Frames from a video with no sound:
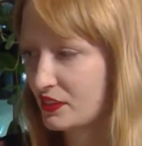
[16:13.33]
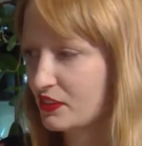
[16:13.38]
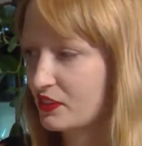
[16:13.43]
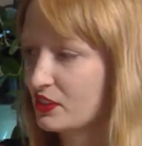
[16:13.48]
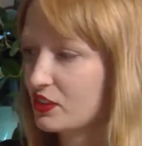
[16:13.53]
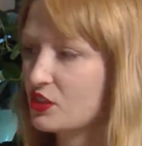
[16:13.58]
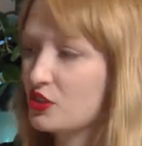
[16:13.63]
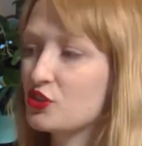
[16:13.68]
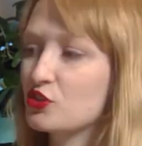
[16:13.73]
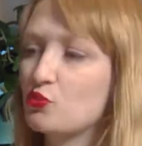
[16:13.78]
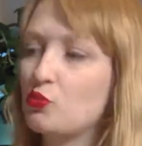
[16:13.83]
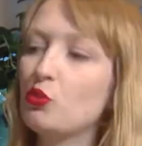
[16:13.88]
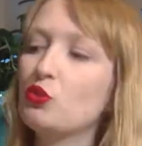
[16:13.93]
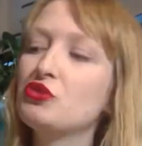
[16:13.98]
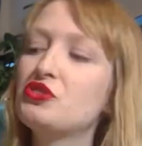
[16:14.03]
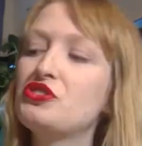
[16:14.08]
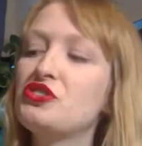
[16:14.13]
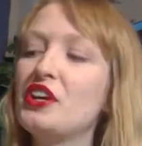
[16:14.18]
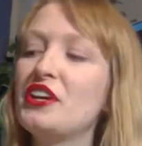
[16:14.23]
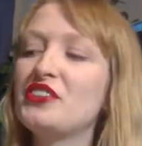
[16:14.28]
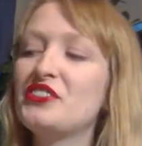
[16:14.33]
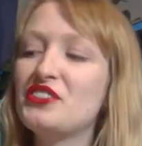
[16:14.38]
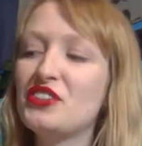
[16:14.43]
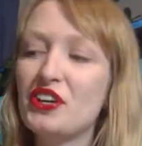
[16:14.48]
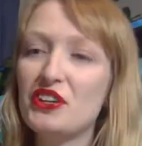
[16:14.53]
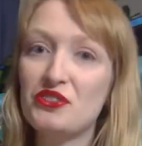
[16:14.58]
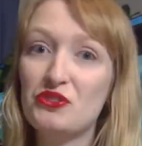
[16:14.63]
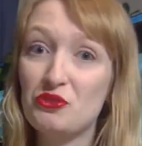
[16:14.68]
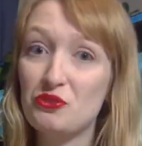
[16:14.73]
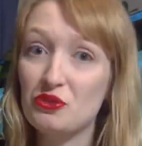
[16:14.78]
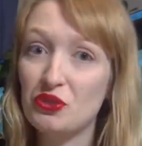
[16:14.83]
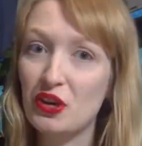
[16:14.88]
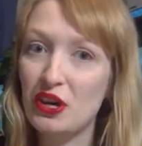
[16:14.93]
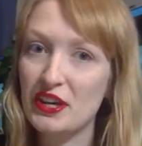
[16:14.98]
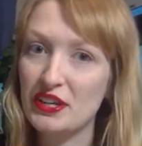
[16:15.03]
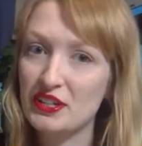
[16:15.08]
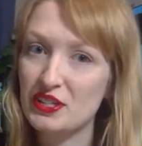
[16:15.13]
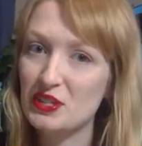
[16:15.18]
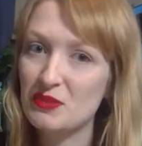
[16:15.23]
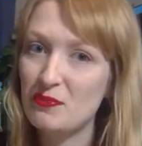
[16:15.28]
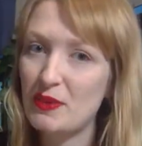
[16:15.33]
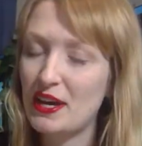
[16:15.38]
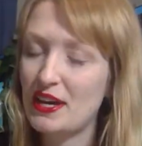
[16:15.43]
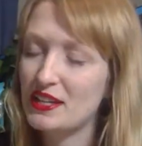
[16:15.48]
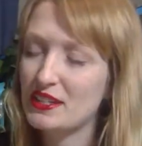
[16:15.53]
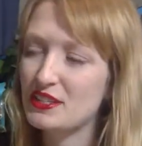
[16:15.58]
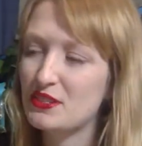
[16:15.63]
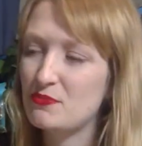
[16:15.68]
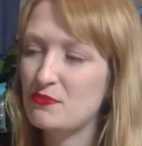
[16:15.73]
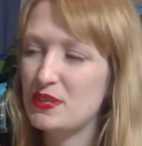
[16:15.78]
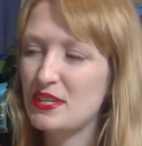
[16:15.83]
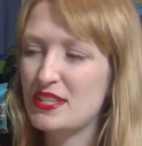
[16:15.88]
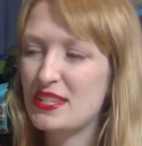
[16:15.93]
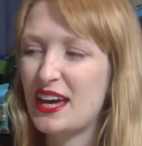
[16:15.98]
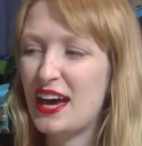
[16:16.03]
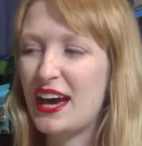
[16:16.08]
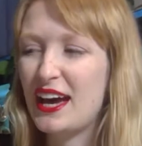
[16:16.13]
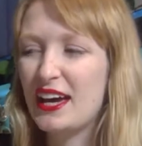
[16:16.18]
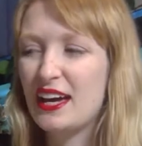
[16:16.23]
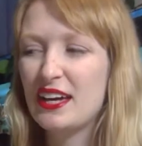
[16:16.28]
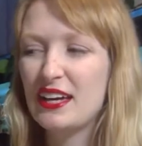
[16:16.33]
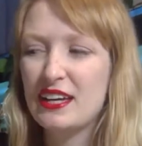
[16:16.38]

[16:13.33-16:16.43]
because water changes I do not expect to be that